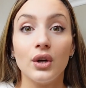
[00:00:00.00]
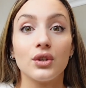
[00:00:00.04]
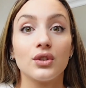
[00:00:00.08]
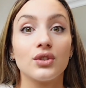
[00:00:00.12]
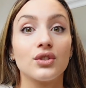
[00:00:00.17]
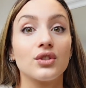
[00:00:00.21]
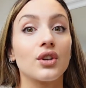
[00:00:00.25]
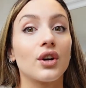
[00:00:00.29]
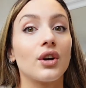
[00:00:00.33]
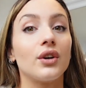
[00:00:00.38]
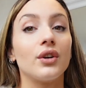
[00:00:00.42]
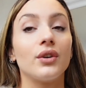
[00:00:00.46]

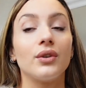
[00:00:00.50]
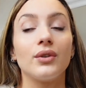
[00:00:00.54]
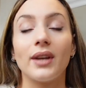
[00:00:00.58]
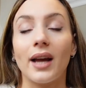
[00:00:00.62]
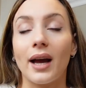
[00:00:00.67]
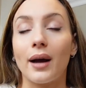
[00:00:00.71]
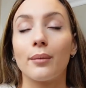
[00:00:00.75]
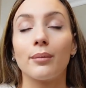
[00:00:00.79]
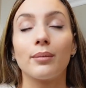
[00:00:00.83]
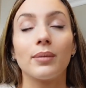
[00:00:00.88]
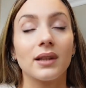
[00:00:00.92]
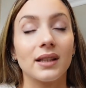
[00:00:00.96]
So
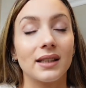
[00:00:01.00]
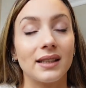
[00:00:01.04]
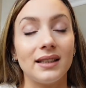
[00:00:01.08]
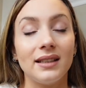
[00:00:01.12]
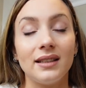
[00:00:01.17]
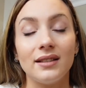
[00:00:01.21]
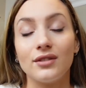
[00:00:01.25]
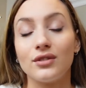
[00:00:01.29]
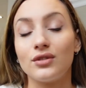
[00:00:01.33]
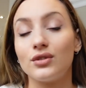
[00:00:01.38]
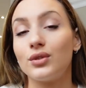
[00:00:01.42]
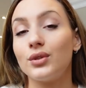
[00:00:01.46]
yeah,
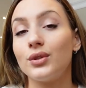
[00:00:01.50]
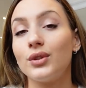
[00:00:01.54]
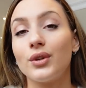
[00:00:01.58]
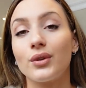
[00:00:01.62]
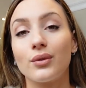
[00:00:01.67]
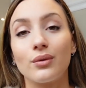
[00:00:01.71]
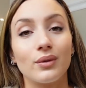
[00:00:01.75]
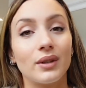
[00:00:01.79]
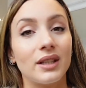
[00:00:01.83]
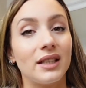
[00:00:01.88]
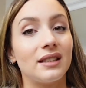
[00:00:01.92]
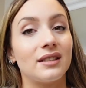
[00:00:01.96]
please do
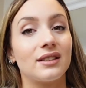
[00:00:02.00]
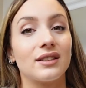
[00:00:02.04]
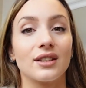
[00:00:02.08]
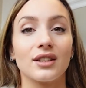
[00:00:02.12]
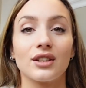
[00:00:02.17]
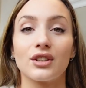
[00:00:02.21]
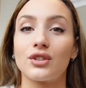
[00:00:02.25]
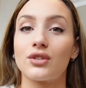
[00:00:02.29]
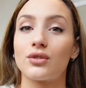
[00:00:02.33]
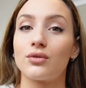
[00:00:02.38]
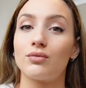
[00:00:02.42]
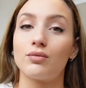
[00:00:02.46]
your
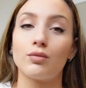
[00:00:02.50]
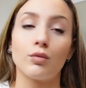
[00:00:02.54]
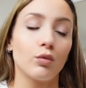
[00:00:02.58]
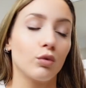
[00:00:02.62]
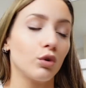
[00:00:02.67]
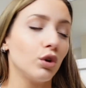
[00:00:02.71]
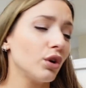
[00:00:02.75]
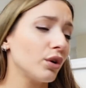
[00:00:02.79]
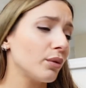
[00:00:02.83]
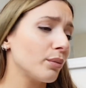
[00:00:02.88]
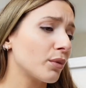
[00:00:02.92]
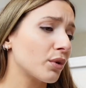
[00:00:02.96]
research,
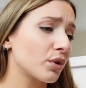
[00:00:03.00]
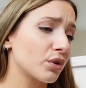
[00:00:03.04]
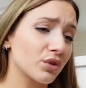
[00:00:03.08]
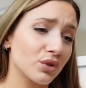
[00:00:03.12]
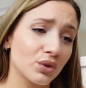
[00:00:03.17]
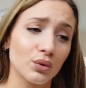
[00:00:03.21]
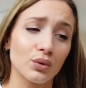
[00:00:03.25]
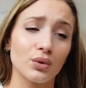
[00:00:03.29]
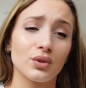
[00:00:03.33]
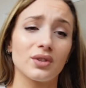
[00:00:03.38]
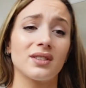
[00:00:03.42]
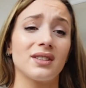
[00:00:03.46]
look more
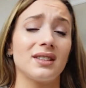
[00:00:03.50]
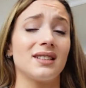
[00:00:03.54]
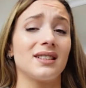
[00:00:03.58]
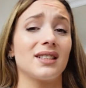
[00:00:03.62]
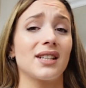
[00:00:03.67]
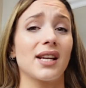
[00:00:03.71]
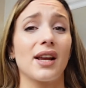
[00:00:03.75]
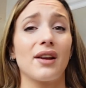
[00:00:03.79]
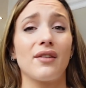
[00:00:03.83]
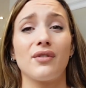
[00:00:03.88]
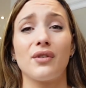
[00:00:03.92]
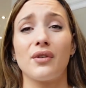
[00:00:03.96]
sources.
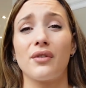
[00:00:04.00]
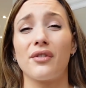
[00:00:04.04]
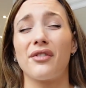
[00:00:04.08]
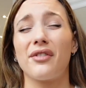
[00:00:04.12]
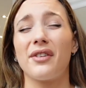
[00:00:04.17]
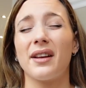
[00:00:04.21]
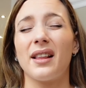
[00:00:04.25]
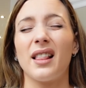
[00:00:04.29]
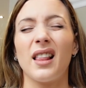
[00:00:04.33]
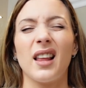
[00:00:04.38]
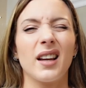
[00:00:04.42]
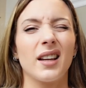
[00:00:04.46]
If you
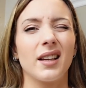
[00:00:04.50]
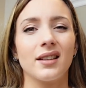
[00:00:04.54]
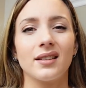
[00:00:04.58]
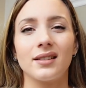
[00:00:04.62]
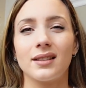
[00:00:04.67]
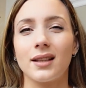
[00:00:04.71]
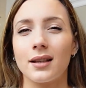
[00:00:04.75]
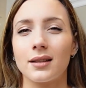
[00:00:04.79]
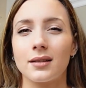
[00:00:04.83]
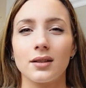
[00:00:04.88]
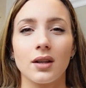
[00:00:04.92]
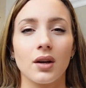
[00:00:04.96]
feel like
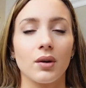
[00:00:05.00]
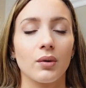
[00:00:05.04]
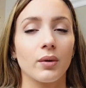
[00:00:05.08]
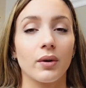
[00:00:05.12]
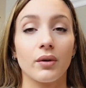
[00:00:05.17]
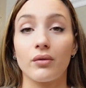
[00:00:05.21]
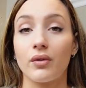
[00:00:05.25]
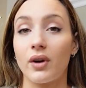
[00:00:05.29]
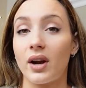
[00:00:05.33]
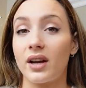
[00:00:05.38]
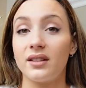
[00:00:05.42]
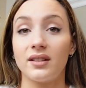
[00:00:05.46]
that's not
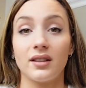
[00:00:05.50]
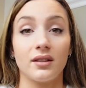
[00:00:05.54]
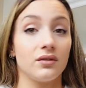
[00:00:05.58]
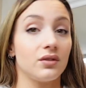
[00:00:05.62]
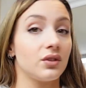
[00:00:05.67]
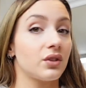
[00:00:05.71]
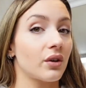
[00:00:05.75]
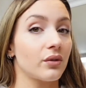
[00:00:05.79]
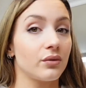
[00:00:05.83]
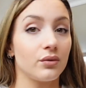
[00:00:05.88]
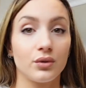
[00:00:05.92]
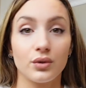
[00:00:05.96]
quite right, then
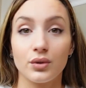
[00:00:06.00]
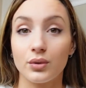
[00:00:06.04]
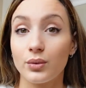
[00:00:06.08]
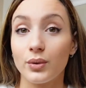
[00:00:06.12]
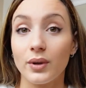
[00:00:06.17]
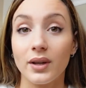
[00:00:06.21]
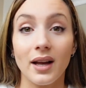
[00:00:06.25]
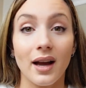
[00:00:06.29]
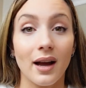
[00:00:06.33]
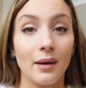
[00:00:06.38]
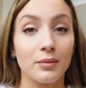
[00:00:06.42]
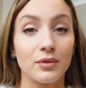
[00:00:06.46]
don't do
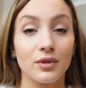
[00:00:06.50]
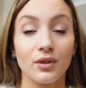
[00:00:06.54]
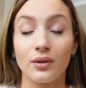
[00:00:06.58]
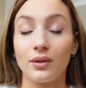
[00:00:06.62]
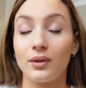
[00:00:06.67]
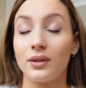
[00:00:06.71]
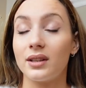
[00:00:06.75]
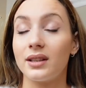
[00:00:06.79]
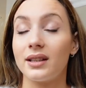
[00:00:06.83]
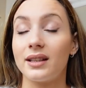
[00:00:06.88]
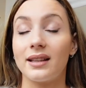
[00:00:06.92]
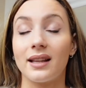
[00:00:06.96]
it.
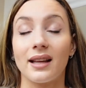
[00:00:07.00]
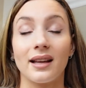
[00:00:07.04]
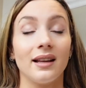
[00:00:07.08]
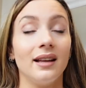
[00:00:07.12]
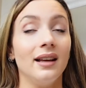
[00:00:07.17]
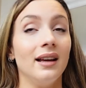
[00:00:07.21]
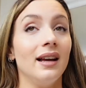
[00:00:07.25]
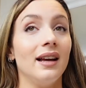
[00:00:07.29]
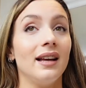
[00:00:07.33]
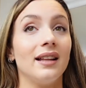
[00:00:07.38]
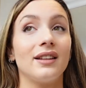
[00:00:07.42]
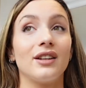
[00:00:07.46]
Absolutely, that
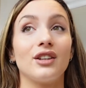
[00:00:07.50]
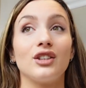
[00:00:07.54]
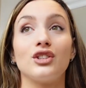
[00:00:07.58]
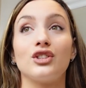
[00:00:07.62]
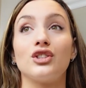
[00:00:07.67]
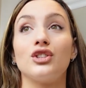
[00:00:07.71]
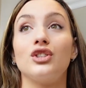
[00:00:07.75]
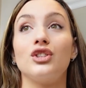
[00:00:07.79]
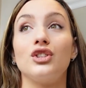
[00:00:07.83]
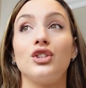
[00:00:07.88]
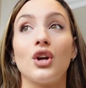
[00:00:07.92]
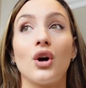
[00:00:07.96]
there is
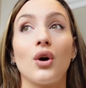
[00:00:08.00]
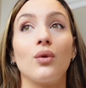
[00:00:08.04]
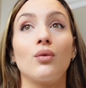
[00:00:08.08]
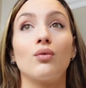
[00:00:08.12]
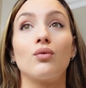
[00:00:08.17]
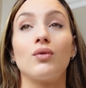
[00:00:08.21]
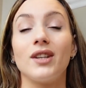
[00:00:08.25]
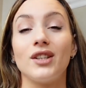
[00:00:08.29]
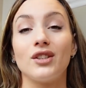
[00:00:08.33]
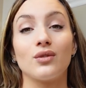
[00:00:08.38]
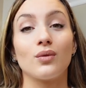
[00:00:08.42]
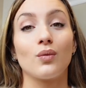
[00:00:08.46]
no
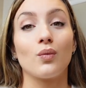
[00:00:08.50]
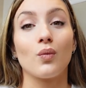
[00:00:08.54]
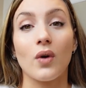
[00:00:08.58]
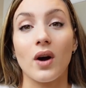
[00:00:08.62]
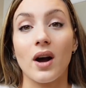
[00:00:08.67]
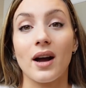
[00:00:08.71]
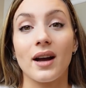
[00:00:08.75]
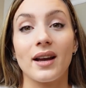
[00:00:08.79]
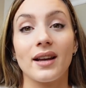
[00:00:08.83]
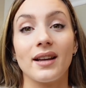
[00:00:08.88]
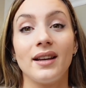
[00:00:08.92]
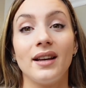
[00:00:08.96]
reason
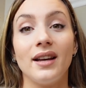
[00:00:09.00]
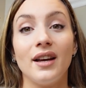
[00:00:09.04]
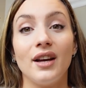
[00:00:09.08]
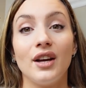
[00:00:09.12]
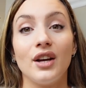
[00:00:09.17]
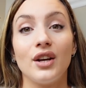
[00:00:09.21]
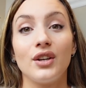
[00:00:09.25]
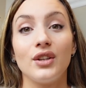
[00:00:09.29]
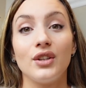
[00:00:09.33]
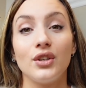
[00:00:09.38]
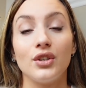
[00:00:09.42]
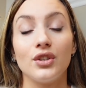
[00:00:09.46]
why
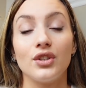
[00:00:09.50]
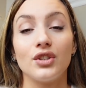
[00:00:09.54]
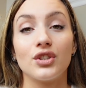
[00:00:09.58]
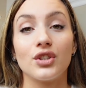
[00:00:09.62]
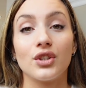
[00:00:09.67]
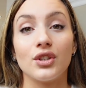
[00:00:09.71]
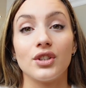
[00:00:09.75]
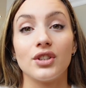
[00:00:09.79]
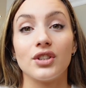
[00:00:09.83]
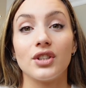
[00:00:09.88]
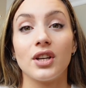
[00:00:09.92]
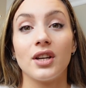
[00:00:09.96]
you
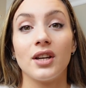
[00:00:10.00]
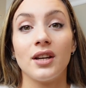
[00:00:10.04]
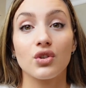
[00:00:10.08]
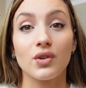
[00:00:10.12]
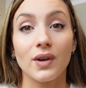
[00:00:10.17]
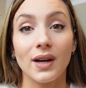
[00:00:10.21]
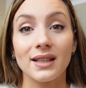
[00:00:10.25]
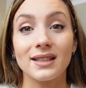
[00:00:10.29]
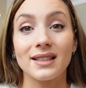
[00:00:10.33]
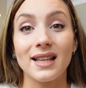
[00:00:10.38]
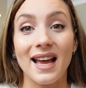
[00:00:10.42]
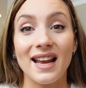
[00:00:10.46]
should
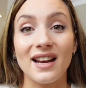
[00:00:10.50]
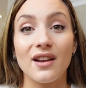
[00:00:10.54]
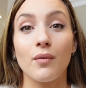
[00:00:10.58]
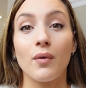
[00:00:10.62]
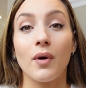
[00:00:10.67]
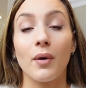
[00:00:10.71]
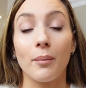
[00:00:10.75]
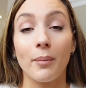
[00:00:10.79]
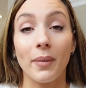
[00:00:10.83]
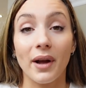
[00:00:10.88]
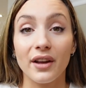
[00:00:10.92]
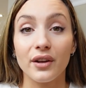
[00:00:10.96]
trust
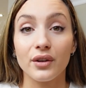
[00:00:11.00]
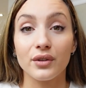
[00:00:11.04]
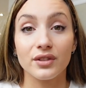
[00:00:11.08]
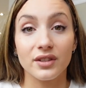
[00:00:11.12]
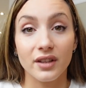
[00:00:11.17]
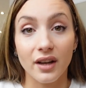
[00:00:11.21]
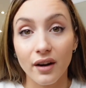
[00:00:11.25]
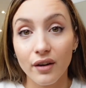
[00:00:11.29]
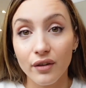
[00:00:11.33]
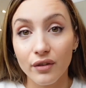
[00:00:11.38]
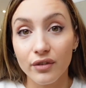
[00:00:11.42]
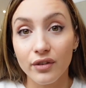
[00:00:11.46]
anyone but
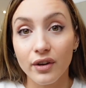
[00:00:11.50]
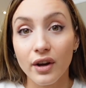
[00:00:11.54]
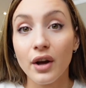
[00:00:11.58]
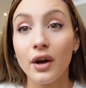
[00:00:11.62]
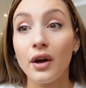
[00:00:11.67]
yourself.